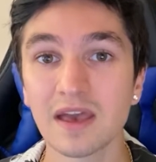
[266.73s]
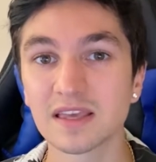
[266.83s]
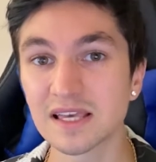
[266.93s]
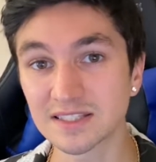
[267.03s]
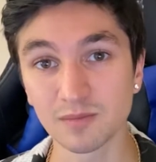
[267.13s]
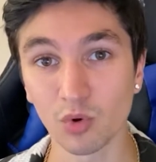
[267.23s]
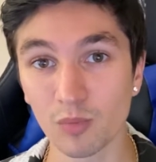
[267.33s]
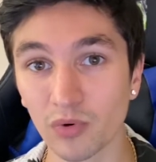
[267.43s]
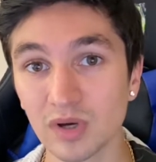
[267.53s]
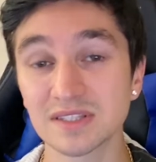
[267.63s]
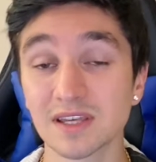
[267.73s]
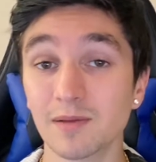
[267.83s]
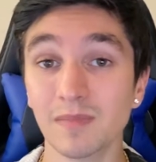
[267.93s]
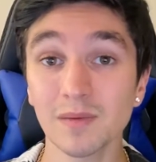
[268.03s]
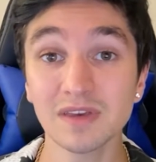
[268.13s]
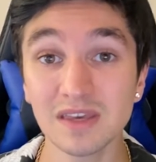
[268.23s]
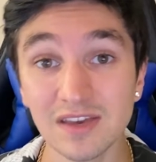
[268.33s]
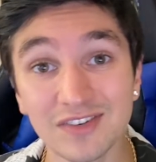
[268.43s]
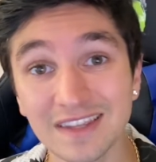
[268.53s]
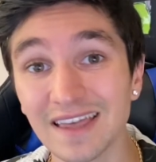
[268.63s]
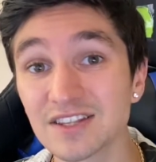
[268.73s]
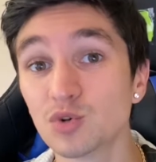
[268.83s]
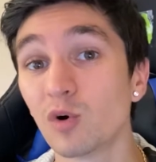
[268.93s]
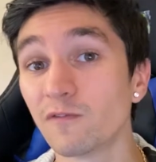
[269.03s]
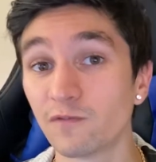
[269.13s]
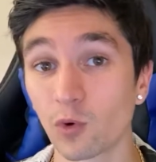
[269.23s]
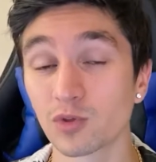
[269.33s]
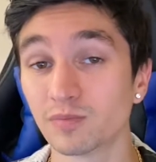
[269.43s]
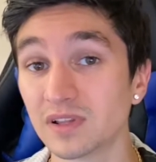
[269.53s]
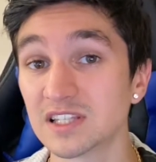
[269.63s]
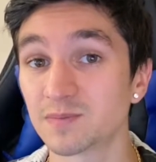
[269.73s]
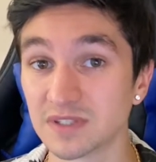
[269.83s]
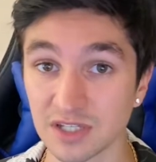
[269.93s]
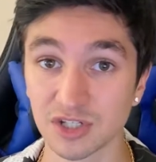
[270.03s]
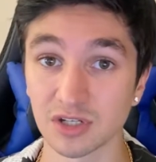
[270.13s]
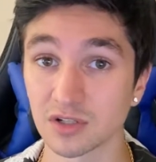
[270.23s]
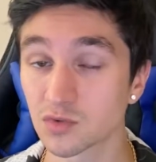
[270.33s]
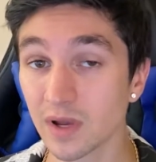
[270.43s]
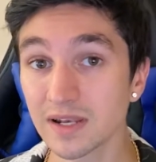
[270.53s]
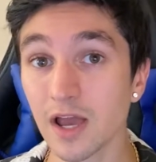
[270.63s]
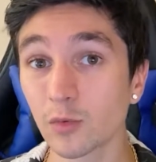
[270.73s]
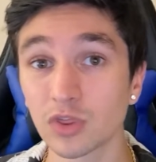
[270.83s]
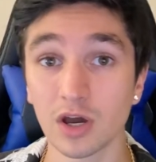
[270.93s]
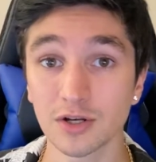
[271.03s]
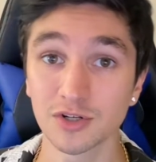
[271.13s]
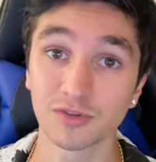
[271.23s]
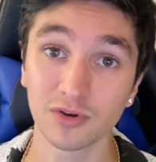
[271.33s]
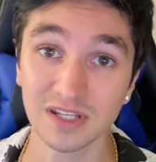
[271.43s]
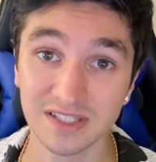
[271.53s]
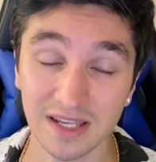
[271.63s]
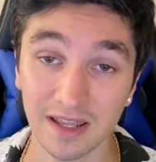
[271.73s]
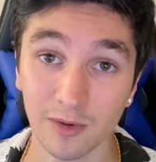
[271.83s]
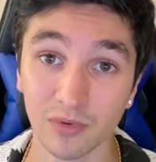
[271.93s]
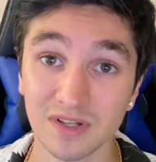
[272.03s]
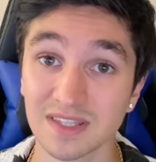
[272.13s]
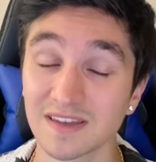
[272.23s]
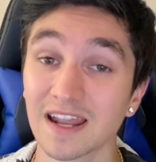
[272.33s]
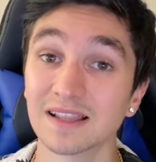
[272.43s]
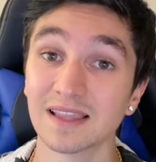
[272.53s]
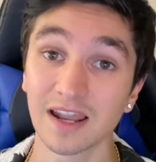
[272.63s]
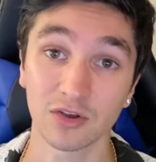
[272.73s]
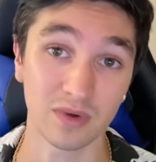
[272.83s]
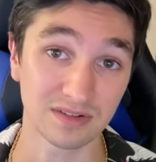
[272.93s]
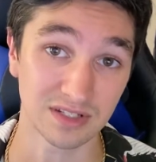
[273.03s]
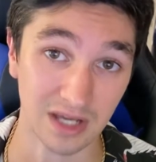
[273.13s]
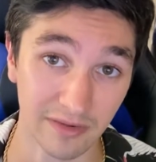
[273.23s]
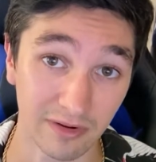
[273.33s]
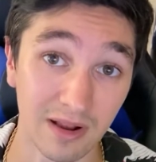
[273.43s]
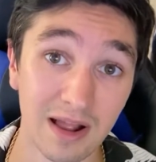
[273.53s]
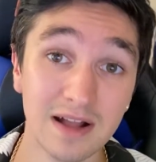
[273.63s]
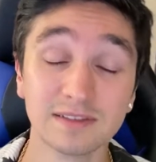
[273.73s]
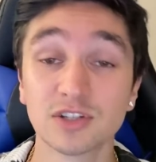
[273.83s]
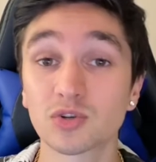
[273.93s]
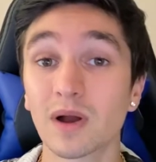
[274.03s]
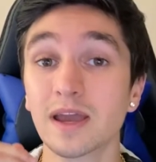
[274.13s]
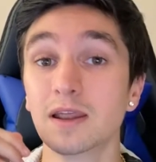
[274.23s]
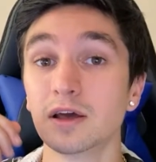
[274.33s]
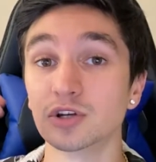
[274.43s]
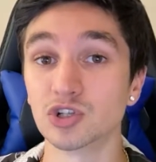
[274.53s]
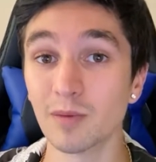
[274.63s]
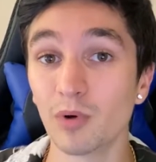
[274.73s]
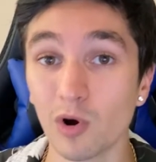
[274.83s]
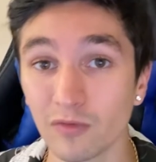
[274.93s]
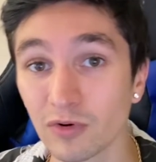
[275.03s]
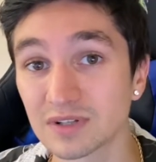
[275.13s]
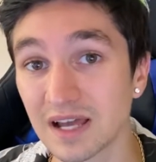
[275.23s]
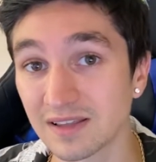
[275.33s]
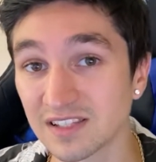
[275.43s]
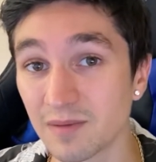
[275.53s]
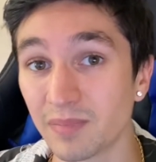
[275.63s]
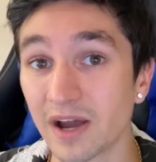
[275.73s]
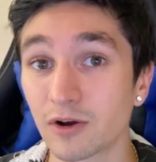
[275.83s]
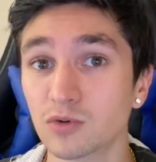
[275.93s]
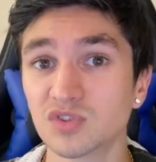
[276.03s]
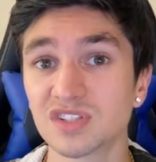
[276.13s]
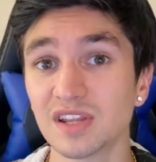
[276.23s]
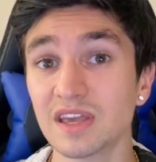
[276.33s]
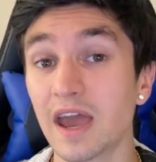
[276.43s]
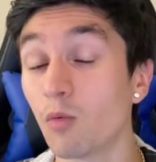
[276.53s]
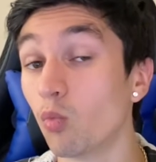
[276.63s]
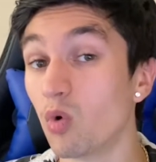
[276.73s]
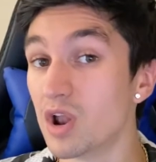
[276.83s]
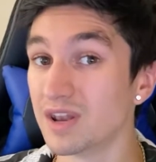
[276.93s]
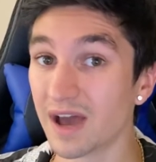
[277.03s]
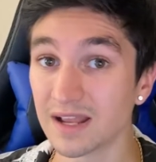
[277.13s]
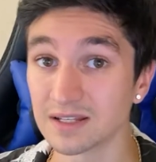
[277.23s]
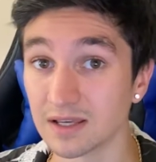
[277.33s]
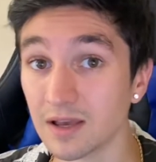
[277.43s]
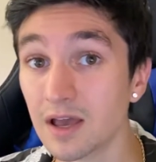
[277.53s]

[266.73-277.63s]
get some more points, and maybe even get into a 4th place position. Because right now, with 130 CDL points, they got a lot of ground to cover to try and jump over Dallas Empire, who's sitting at 190.